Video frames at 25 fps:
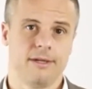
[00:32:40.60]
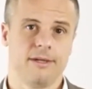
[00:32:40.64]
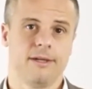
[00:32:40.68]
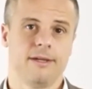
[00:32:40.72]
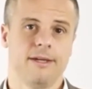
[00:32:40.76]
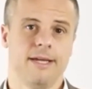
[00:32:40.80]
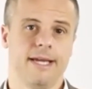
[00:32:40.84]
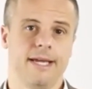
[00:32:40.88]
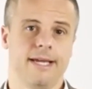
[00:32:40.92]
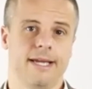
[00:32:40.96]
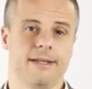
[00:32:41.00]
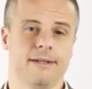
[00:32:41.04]

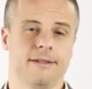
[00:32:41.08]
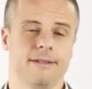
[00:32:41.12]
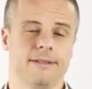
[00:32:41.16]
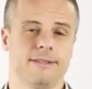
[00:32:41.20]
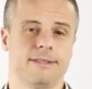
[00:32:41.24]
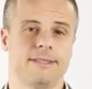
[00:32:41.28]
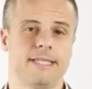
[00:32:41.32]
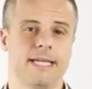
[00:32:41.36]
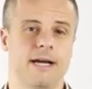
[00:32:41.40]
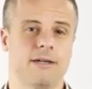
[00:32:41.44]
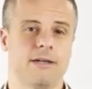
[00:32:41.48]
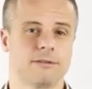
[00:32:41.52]
And
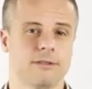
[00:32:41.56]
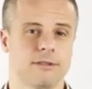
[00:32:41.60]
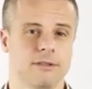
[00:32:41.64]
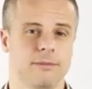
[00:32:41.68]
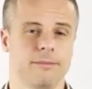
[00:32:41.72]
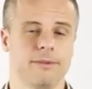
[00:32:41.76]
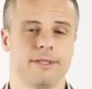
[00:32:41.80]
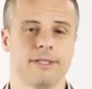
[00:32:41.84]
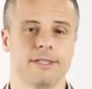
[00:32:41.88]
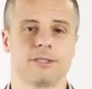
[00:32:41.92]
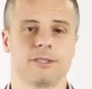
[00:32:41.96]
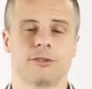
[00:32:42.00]
sounds a little
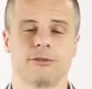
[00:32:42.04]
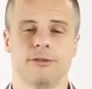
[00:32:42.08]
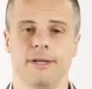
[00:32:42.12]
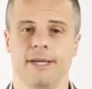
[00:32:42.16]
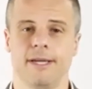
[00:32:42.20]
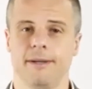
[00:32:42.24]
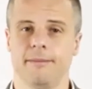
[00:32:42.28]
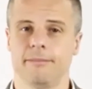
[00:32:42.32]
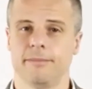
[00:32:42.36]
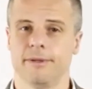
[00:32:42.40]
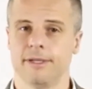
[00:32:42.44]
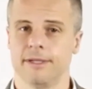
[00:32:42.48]
bit
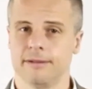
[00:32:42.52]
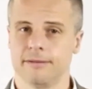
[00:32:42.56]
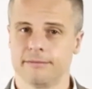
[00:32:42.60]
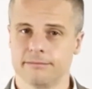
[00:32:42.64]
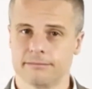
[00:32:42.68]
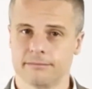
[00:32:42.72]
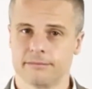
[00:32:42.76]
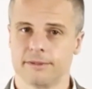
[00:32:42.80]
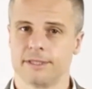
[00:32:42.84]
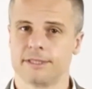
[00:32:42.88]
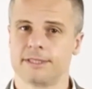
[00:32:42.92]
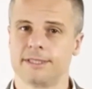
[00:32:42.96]
extreme, but
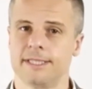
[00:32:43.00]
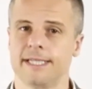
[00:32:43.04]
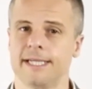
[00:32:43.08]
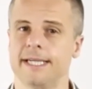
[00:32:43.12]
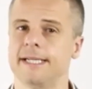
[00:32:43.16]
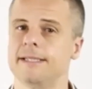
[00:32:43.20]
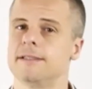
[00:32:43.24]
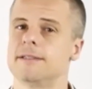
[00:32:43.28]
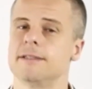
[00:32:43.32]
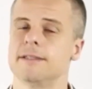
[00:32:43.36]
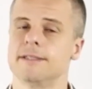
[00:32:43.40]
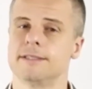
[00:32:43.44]
let's dig
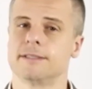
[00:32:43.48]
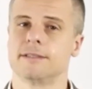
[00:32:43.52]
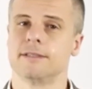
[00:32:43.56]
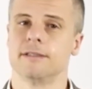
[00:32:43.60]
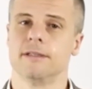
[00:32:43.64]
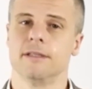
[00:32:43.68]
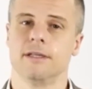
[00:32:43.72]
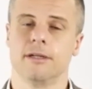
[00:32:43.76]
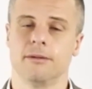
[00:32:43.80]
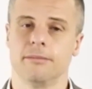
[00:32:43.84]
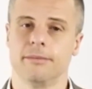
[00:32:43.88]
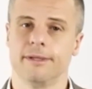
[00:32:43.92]
into this a
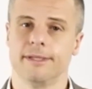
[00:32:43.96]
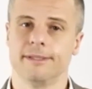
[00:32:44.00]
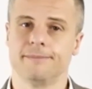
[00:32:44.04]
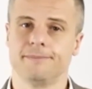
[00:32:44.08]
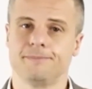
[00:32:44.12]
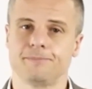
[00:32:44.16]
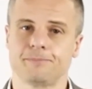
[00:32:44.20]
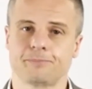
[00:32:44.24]
little bit.